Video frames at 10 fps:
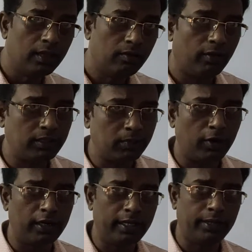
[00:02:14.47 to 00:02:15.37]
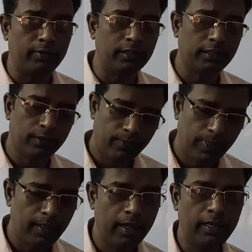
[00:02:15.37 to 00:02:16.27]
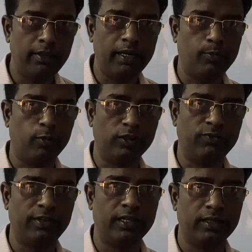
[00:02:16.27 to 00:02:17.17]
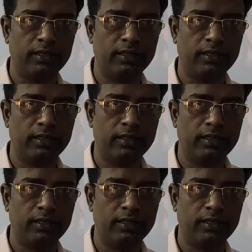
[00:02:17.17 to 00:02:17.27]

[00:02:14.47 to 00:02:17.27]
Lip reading: water molecules in the atmosphere